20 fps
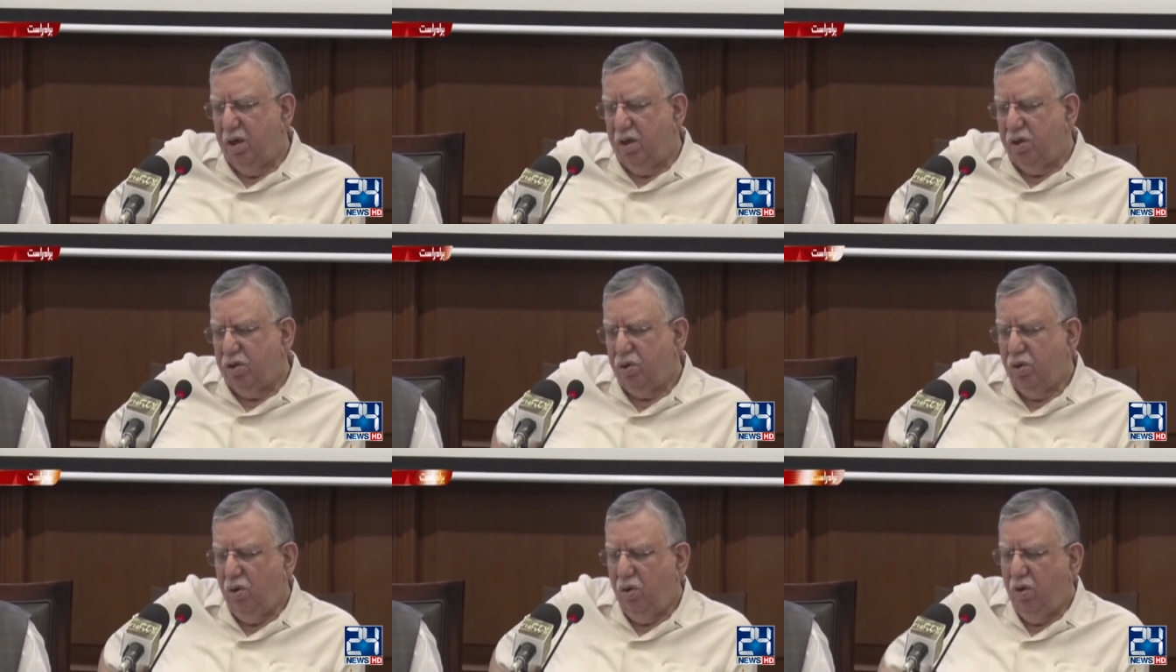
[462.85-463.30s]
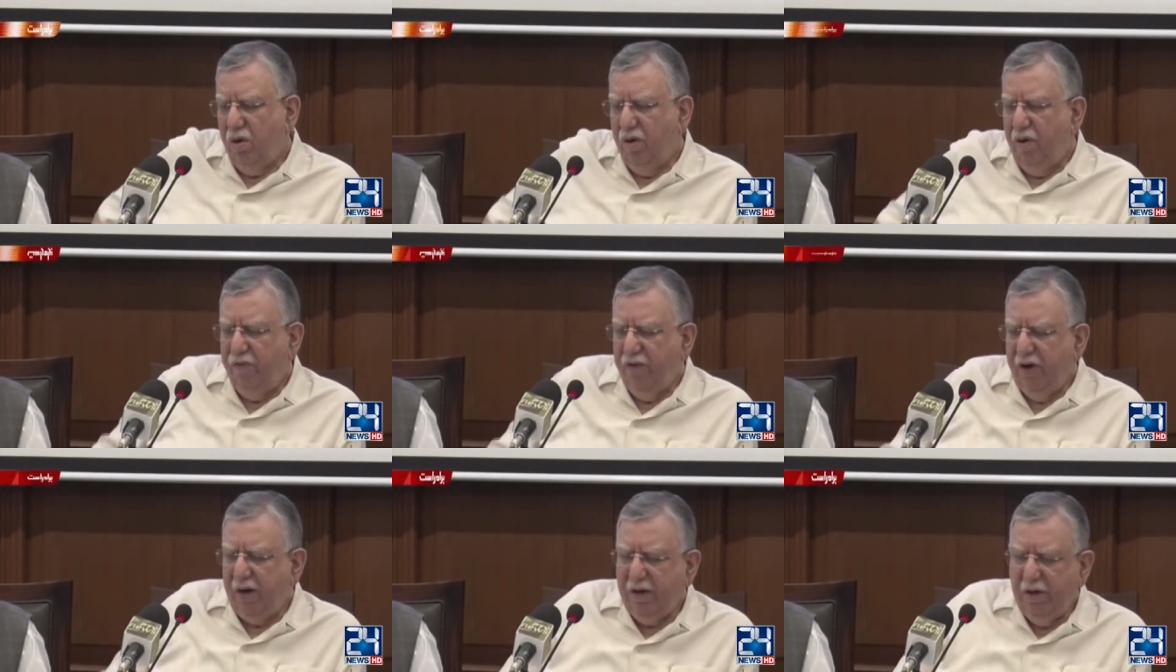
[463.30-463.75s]
So,
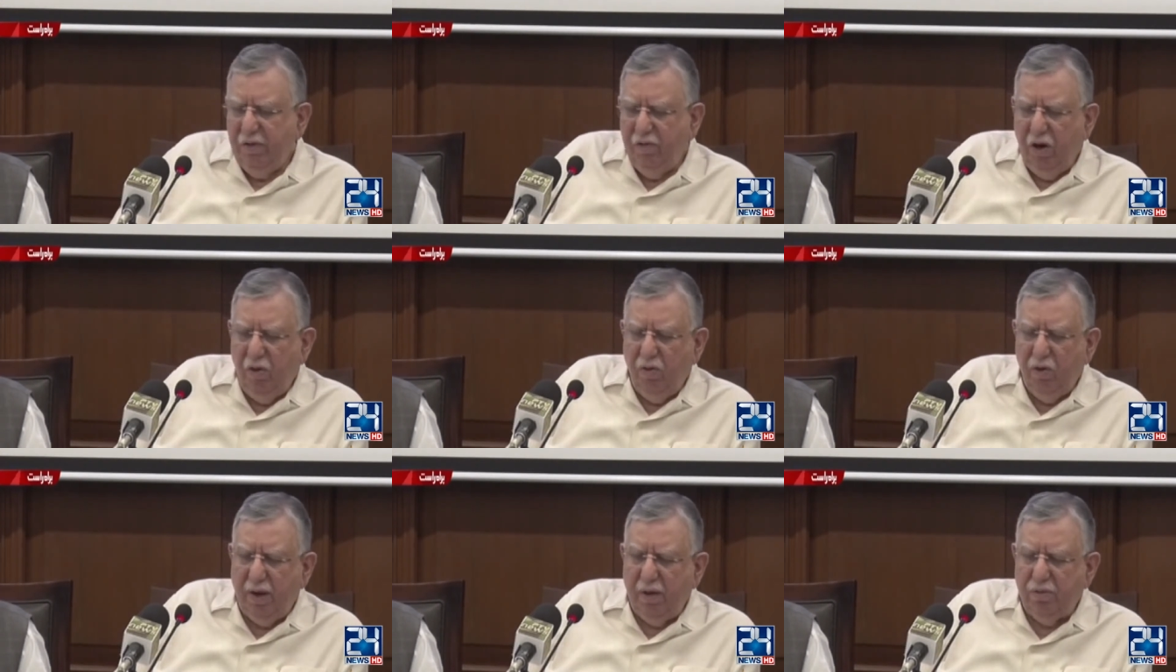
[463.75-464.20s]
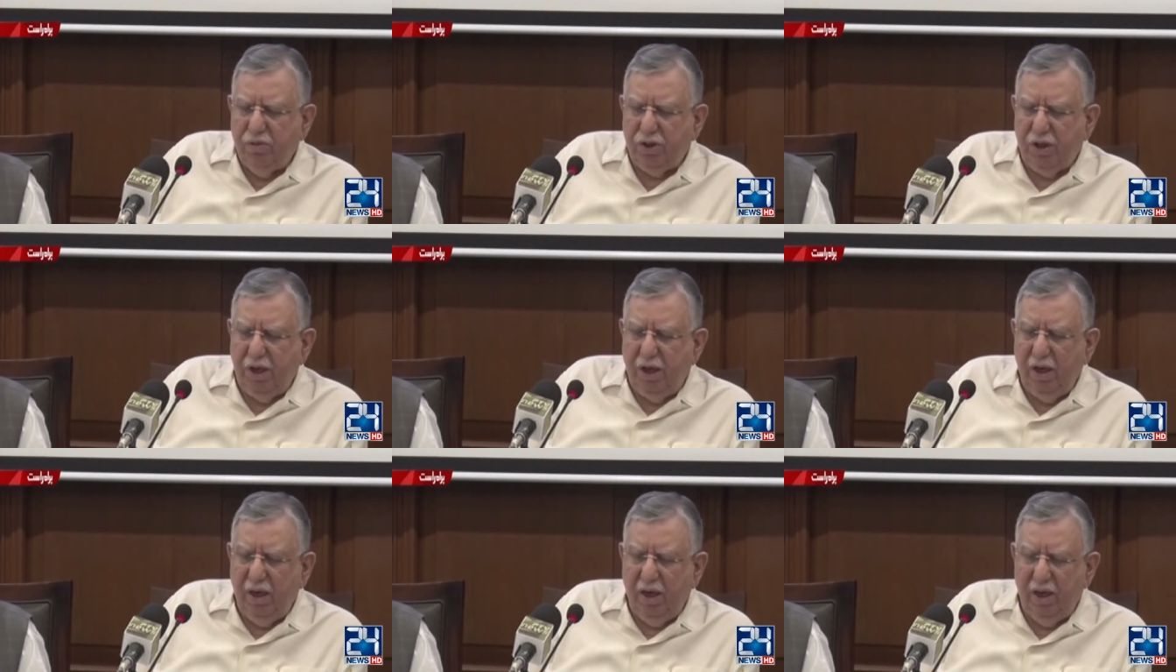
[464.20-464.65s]
effectively what I'm
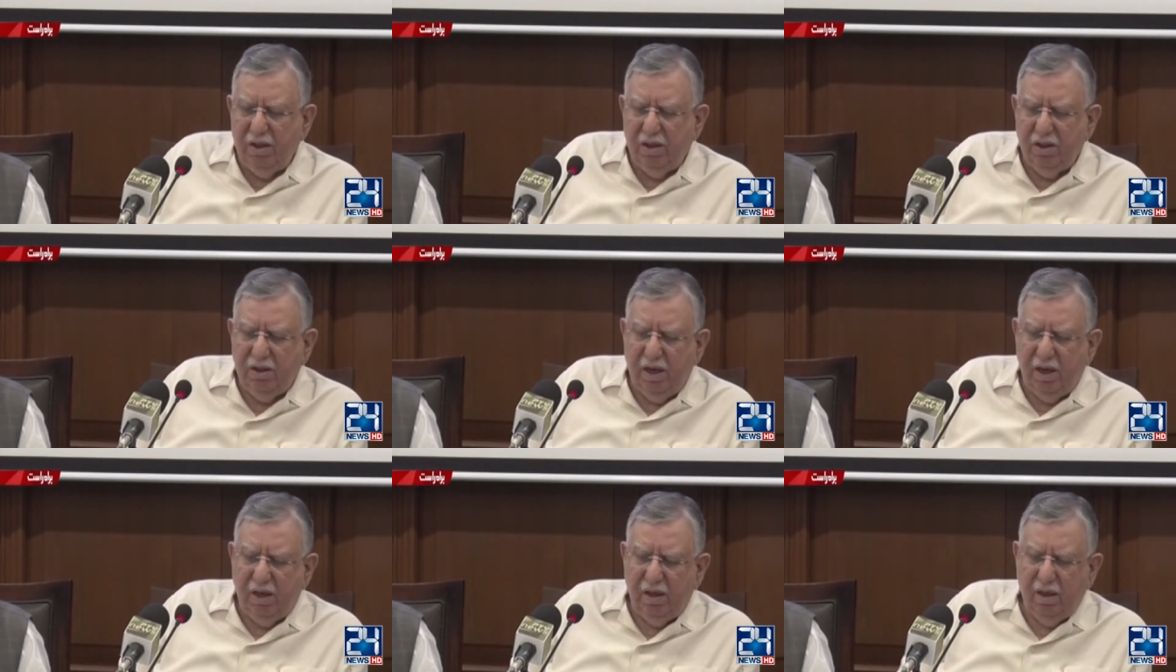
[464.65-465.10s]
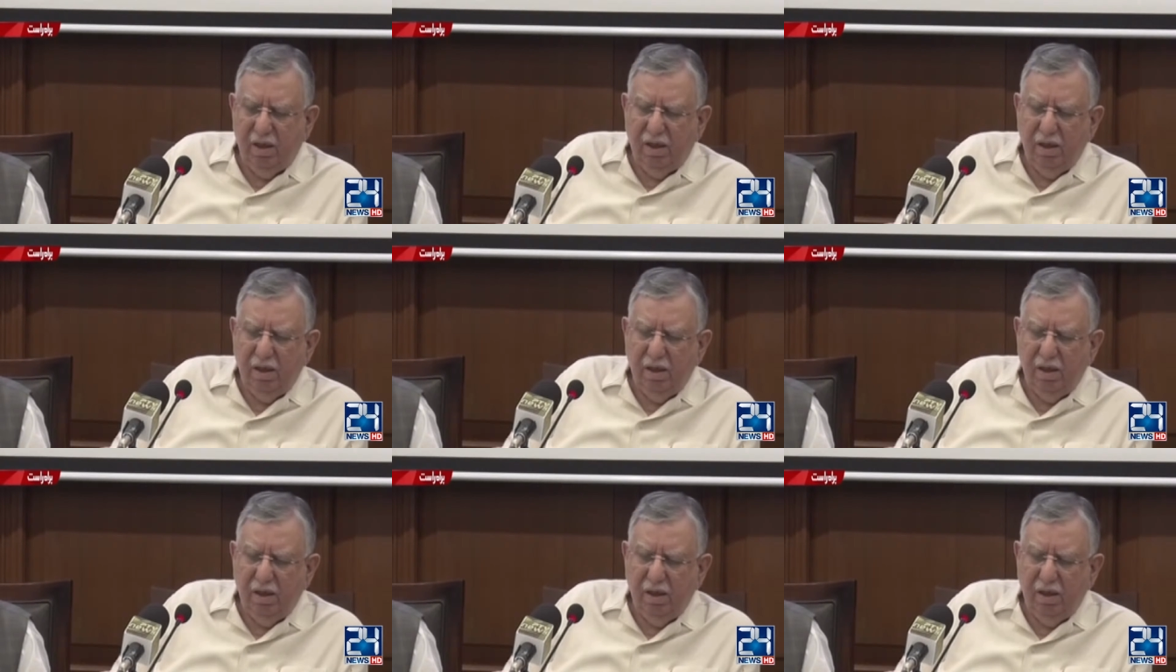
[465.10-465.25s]
saying is that